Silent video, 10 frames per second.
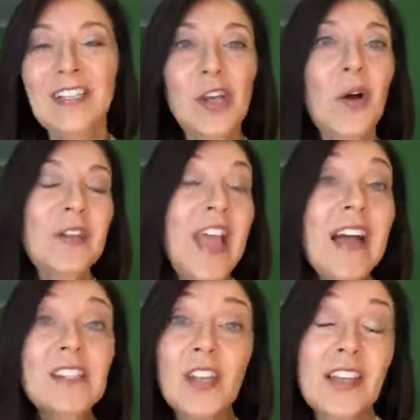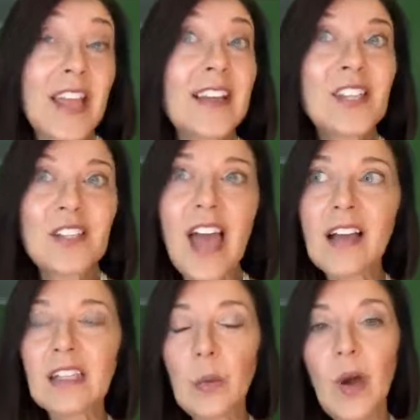So that's
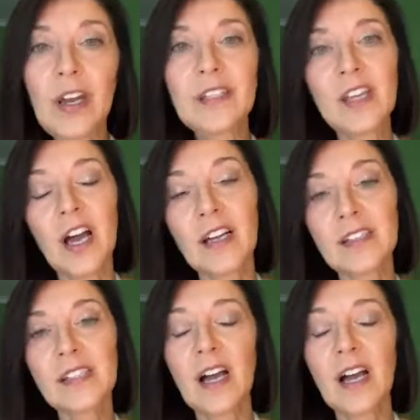exactly what it does.